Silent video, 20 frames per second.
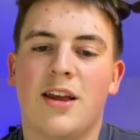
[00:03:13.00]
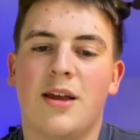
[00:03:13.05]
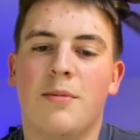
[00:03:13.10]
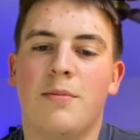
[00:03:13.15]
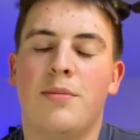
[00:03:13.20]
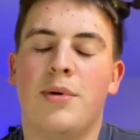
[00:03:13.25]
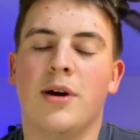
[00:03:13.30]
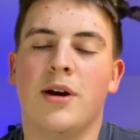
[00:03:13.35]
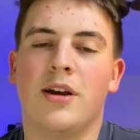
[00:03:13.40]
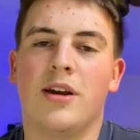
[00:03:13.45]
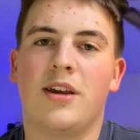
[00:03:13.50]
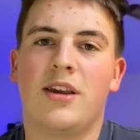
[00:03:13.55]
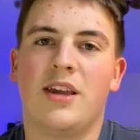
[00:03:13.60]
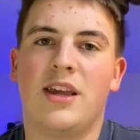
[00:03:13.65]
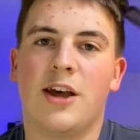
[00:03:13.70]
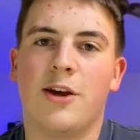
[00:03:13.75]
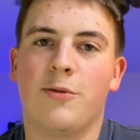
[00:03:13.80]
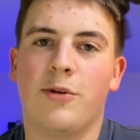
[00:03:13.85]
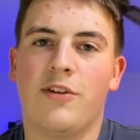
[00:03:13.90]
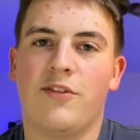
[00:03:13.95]
But
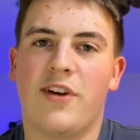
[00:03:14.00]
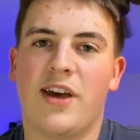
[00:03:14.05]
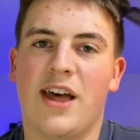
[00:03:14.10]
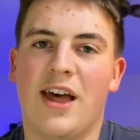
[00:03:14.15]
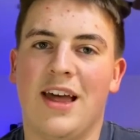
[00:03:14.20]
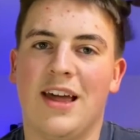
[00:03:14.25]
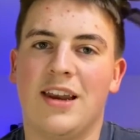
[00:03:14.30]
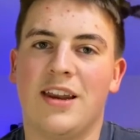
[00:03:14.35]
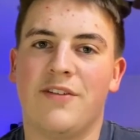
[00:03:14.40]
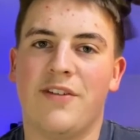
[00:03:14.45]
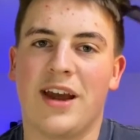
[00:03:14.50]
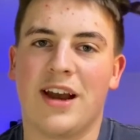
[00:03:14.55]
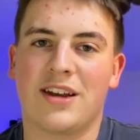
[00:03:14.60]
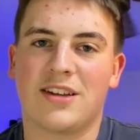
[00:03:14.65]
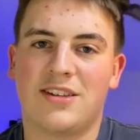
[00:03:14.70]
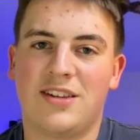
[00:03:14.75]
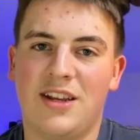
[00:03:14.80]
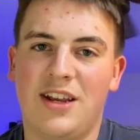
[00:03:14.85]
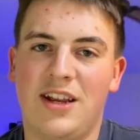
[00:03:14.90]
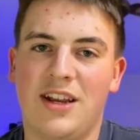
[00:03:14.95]
yet we've had a
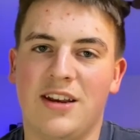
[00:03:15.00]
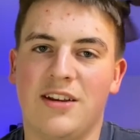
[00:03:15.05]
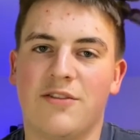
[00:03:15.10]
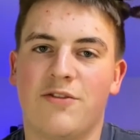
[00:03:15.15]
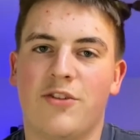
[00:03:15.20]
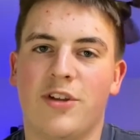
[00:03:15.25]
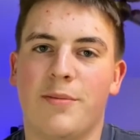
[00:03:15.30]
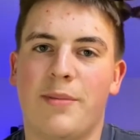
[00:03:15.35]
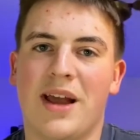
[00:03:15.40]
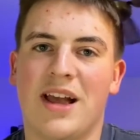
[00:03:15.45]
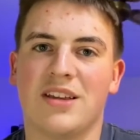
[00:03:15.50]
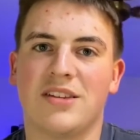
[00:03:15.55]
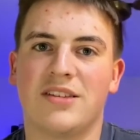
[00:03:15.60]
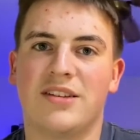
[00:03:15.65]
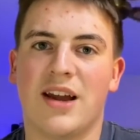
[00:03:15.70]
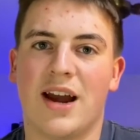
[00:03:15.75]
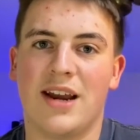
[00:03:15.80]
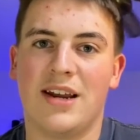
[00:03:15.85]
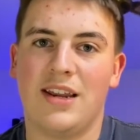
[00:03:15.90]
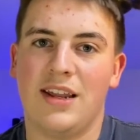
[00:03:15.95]
vaccine for the past
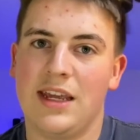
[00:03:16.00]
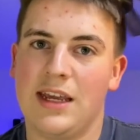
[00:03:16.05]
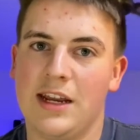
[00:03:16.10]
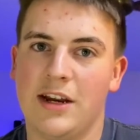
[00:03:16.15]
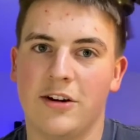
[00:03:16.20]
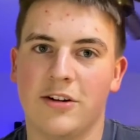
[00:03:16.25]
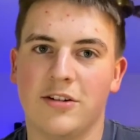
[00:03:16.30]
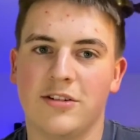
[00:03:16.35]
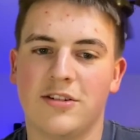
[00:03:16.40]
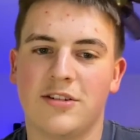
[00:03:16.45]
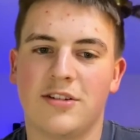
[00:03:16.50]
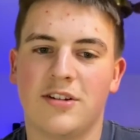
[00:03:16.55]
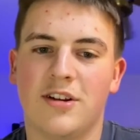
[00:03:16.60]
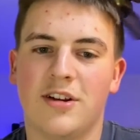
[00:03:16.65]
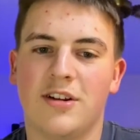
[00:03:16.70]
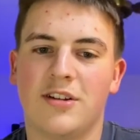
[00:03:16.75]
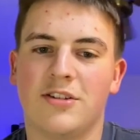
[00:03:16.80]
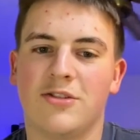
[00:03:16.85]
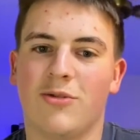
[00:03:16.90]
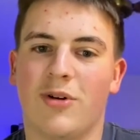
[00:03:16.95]
90 years.
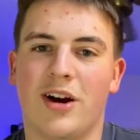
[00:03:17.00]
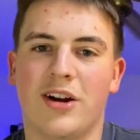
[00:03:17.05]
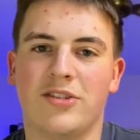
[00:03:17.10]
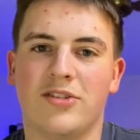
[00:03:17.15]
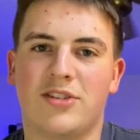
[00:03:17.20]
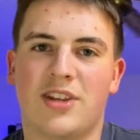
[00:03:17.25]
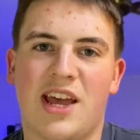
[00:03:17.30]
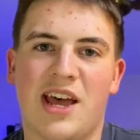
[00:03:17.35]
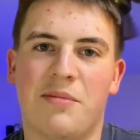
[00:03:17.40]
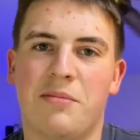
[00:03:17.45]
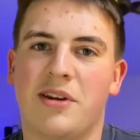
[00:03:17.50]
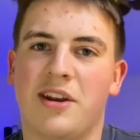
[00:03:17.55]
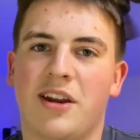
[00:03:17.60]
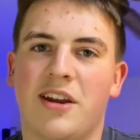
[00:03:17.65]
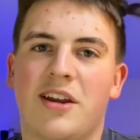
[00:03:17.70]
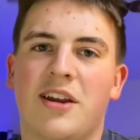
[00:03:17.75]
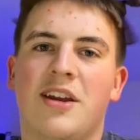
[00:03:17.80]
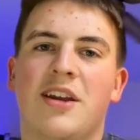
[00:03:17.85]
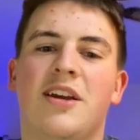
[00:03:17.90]
So why is this happening?